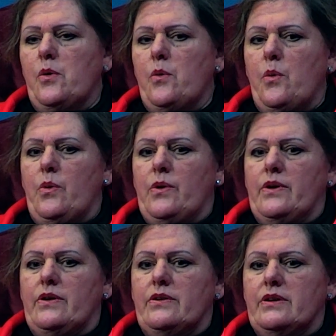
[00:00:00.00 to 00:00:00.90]

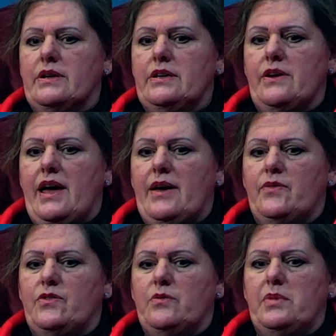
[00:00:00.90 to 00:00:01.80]
or you
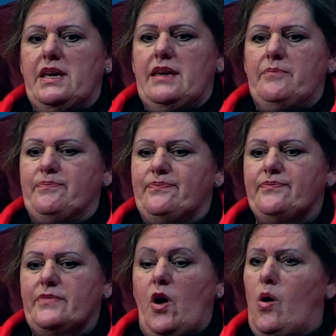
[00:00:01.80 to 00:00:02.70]
have to be
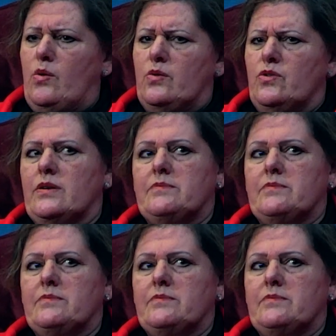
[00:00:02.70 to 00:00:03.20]
old.